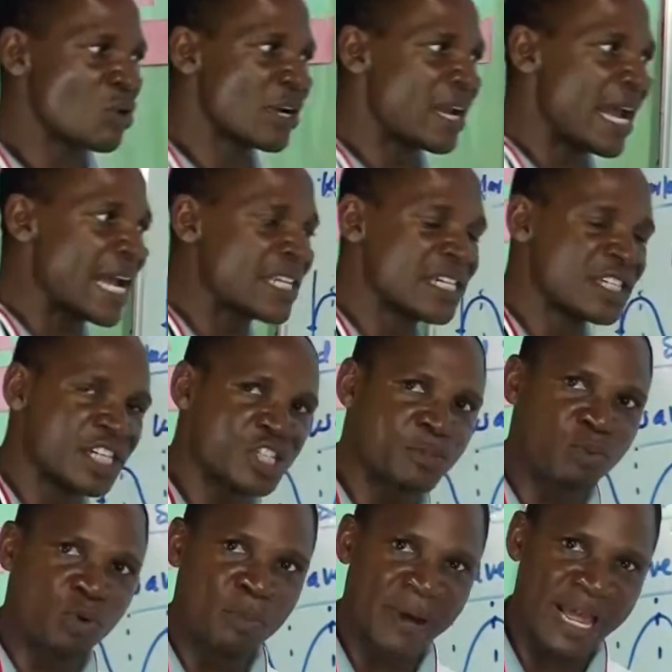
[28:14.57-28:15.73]
So this is how to
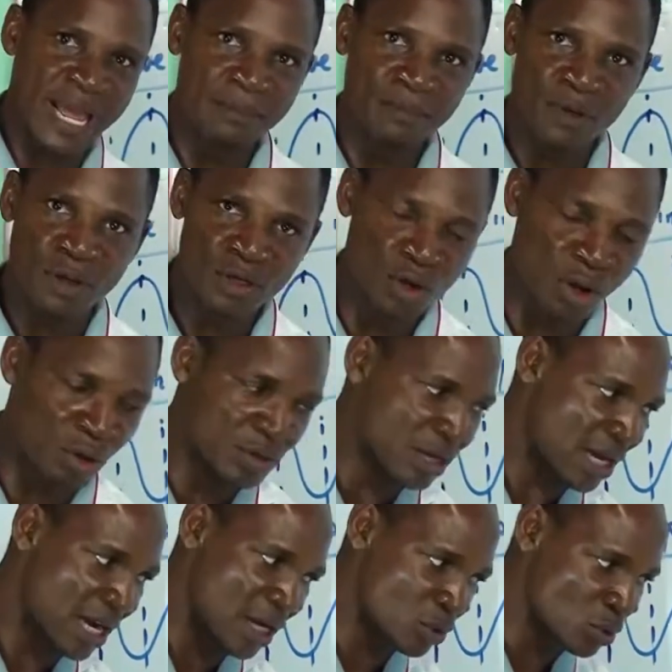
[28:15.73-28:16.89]
get this problem
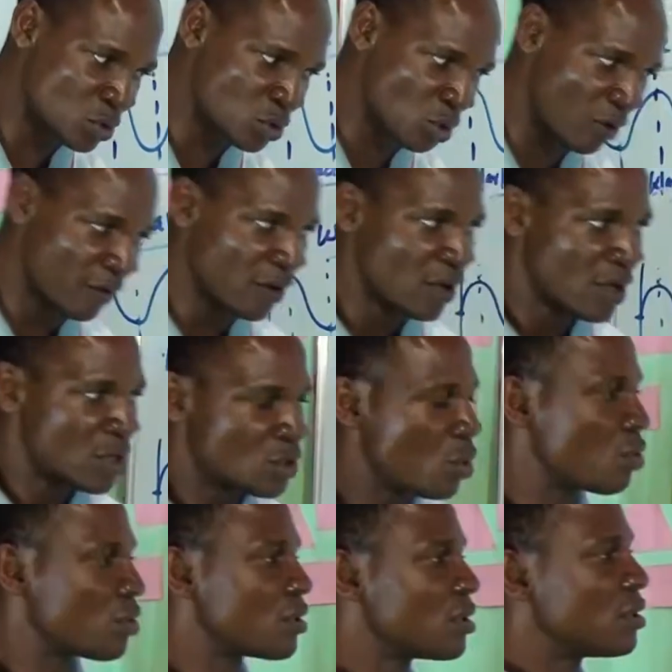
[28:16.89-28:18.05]
done and to
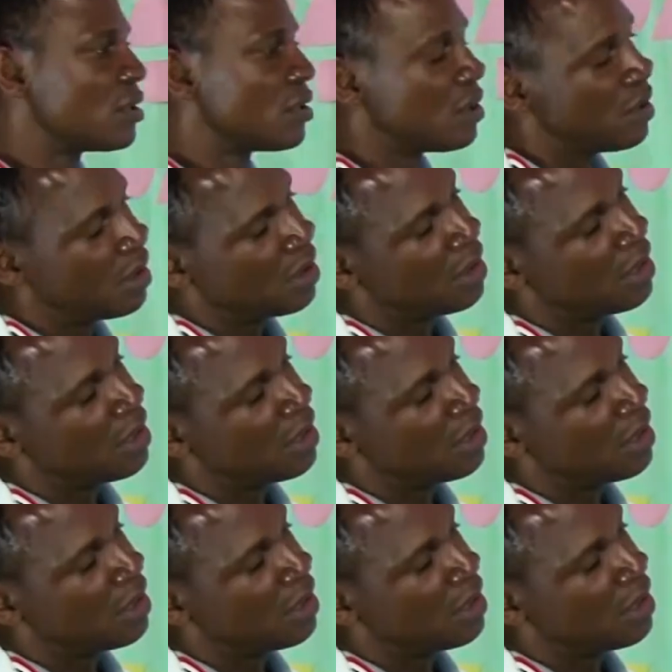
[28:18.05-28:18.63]
solve. So